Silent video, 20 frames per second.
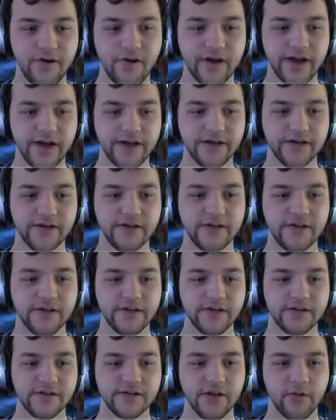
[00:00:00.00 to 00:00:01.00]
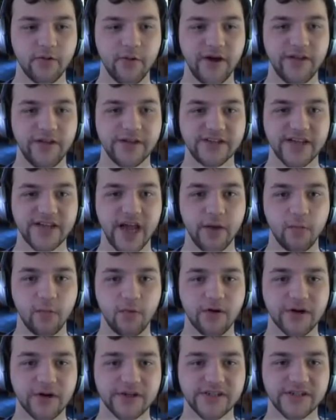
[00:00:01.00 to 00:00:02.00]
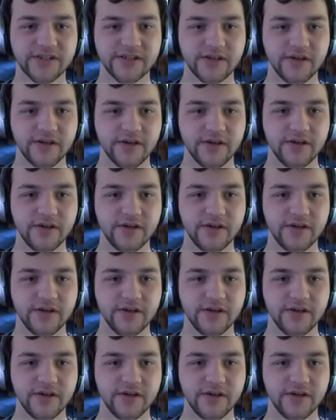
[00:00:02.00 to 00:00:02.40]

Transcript: Okay, so the way this game works,